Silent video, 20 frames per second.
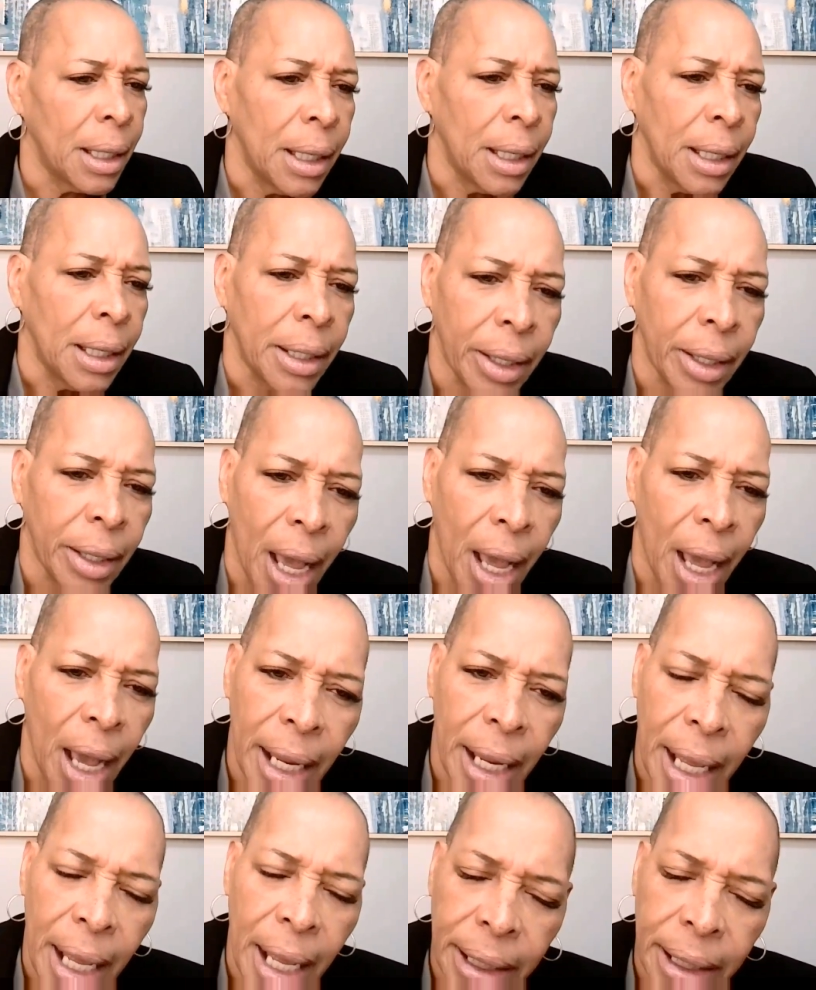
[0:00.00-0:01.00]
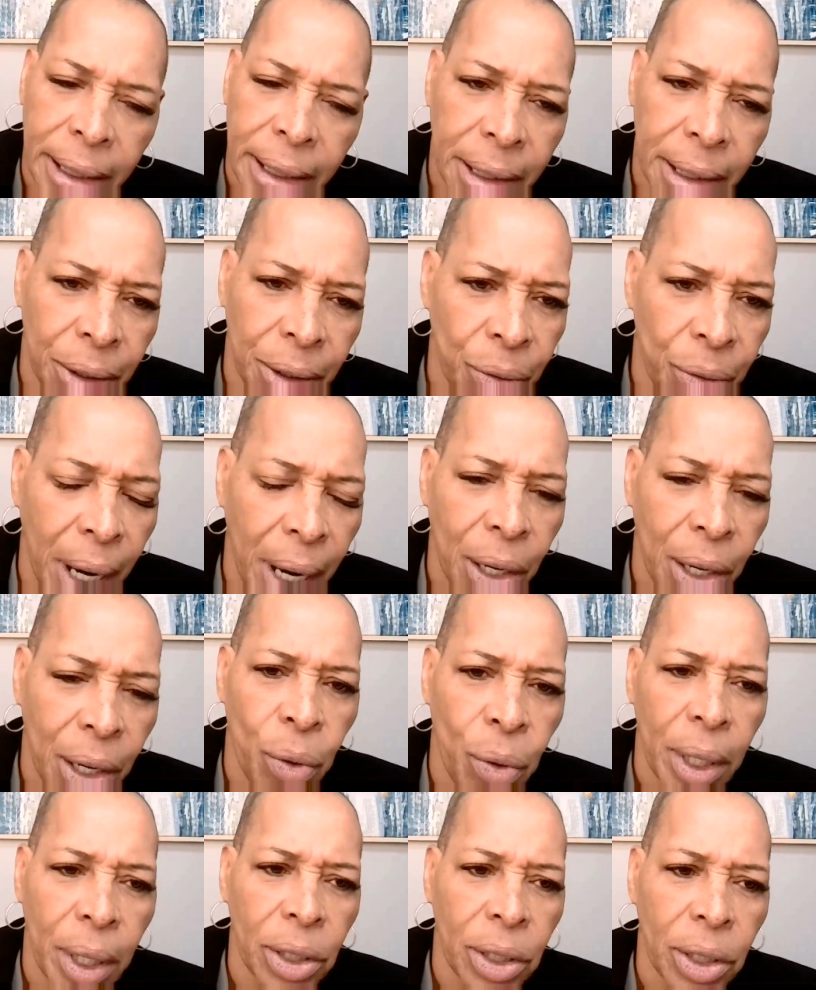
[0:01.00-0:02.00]
Not asking the right
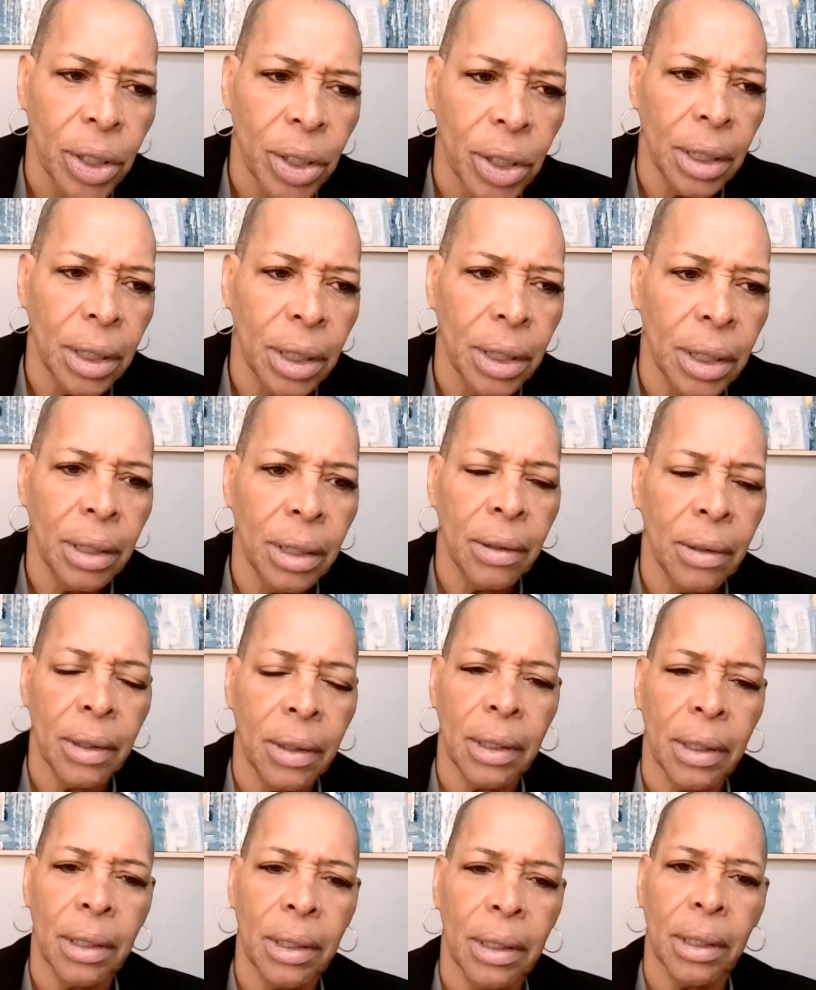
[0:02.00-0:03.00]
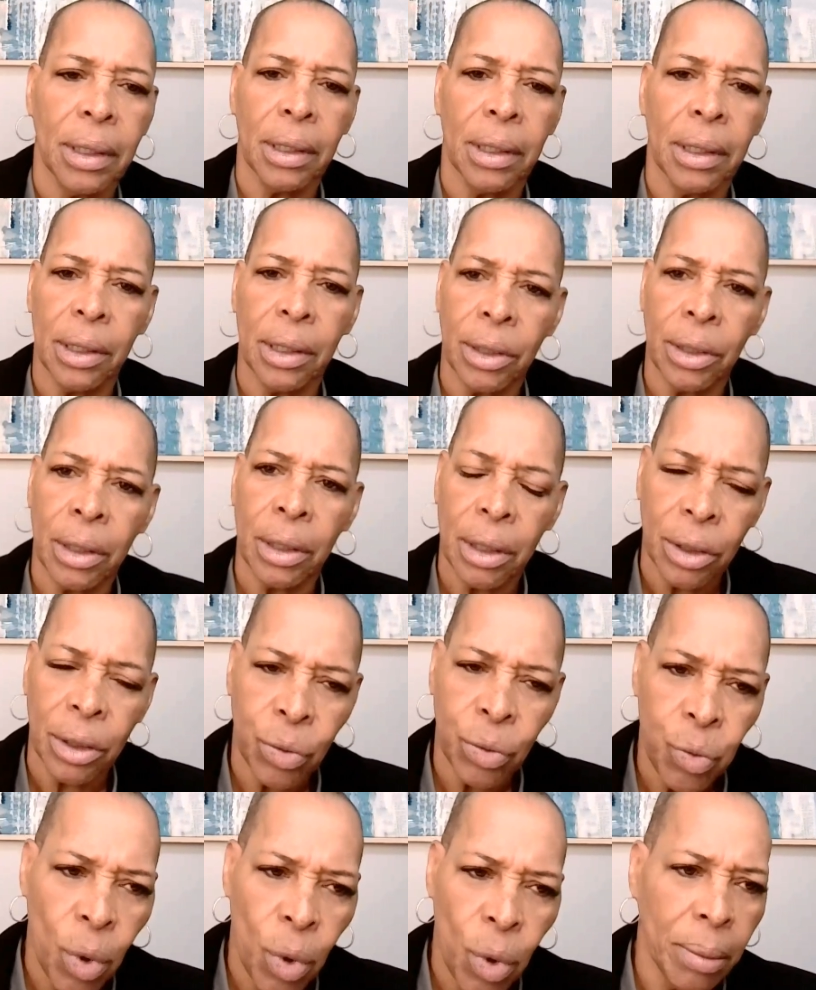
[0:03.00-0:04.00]
questions is
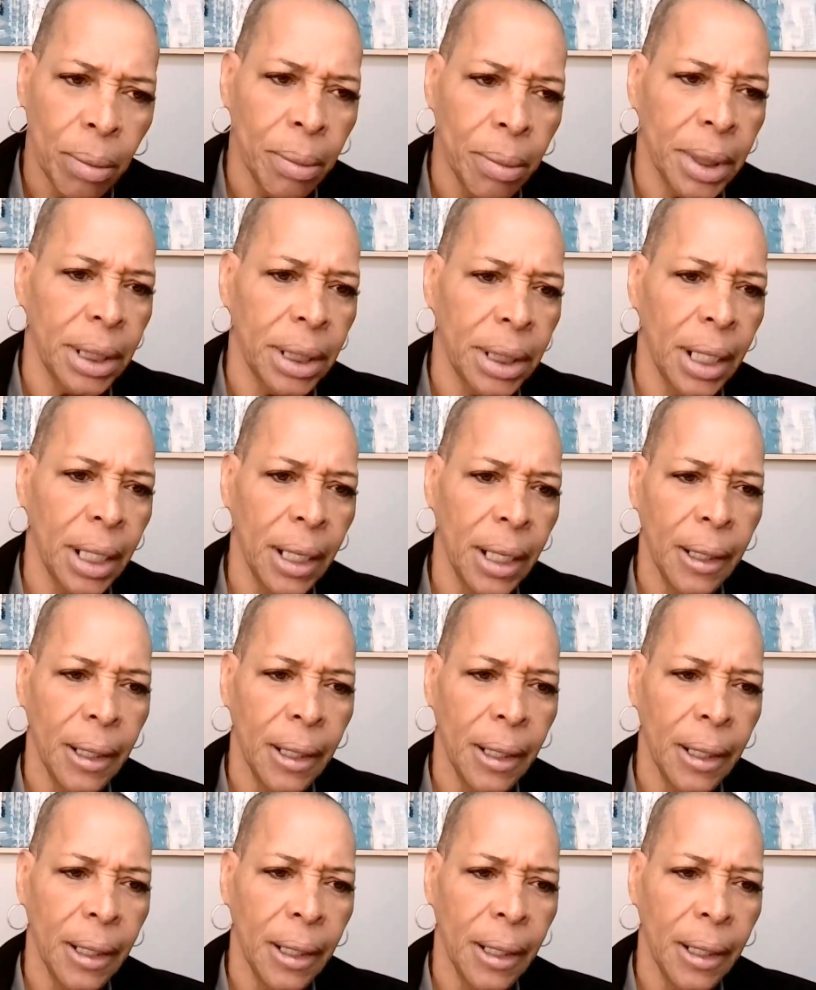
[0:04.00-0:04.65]
one mistake.